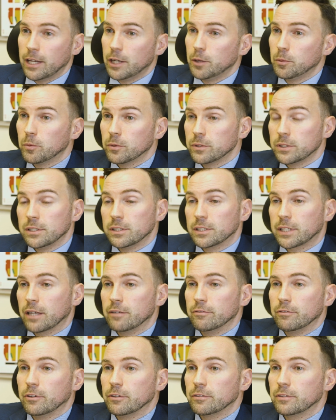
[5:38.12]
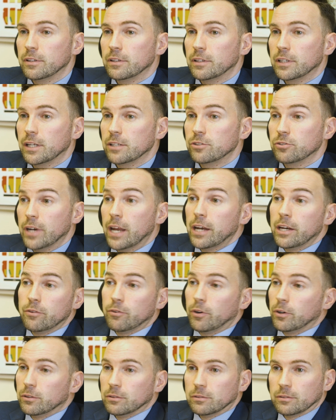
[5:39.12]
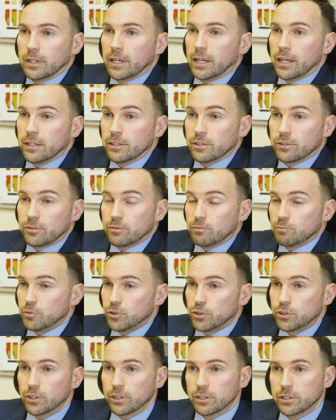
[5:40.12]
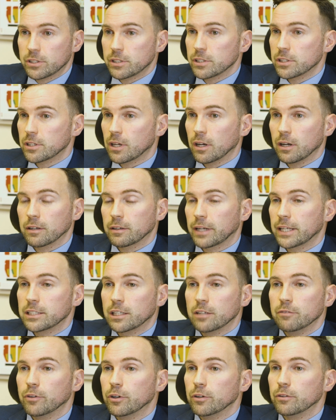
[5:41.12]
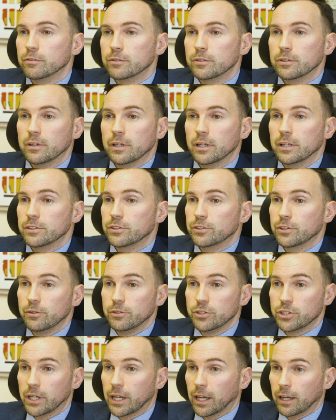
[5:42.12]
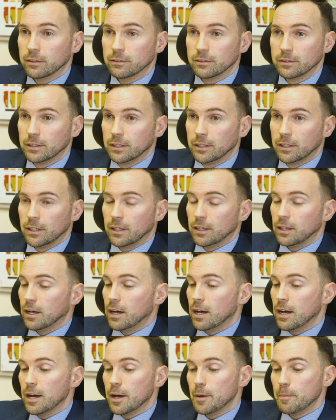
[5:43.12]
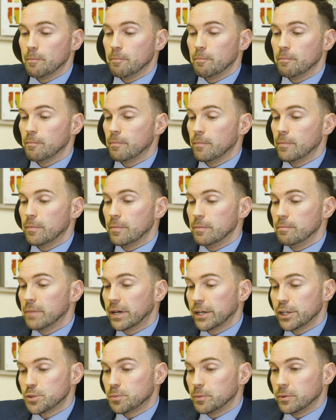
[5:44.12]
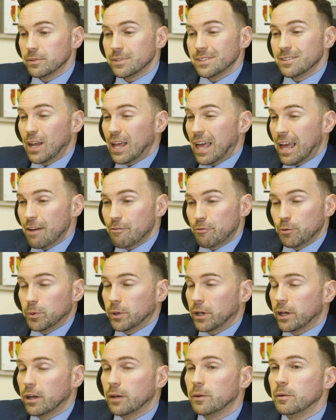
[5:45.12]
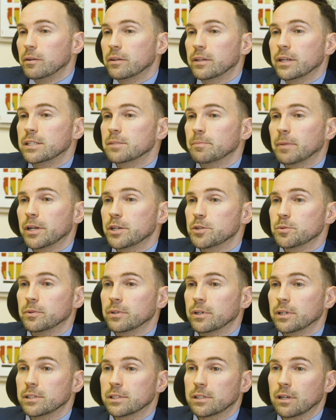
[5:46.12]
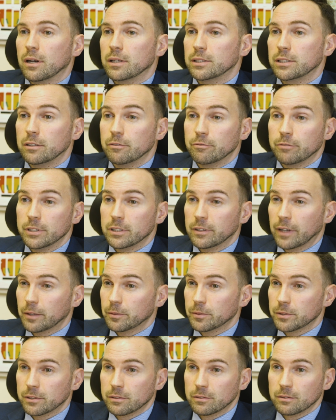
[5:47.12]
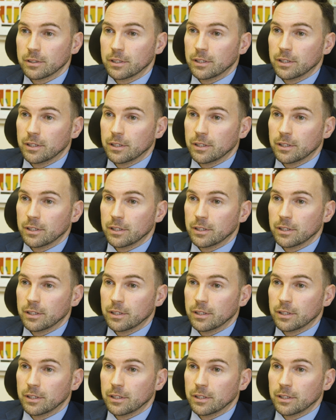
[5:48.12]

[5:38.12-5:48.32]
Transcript: anyone wanting to get involved in theatre in any role is just to start getting involved as soon as you can. Management, everyone I know in theatre management has started in front of house.